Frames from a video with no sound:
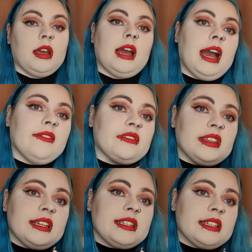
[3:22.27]
After
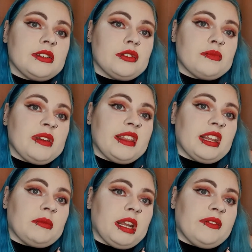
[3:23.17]
this, it does mean that
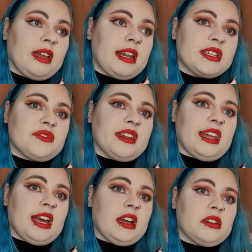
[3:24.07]
I'm going to have a glittery
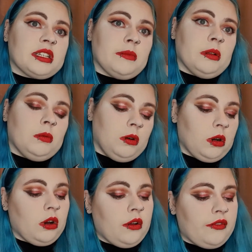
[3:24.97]
cat because he will
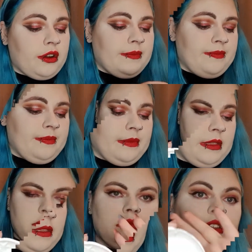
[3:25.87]
walk over it.
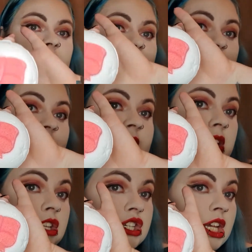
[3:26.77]
The next one is
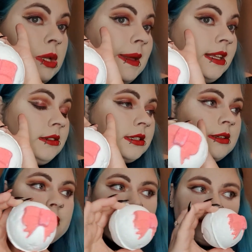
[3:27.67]
Jingle Bells.
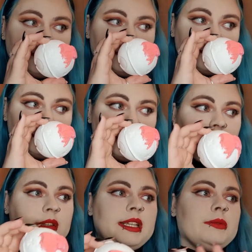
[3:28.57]

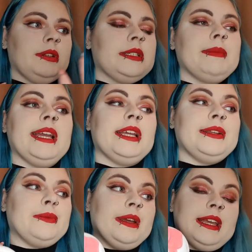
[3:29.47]
This one is
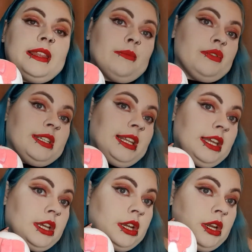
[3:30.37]
made with
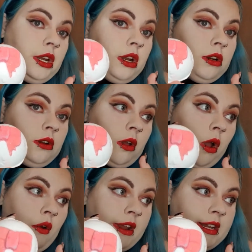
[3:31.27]
Brazilian
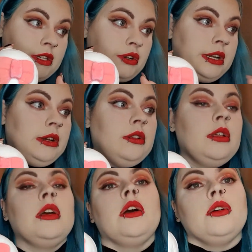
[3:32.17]
orange oil,
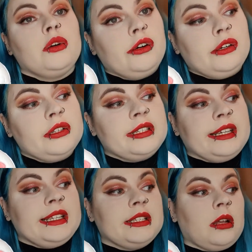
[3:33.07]
coarse
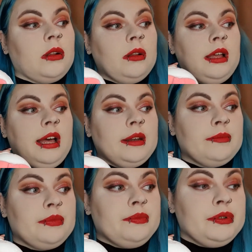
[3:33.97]
sea salt and
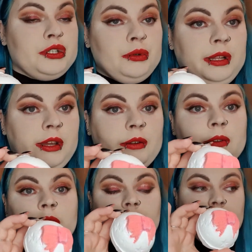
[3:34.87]
patchouli
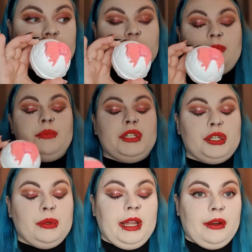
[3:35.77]

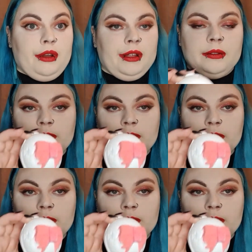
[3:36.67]
oil.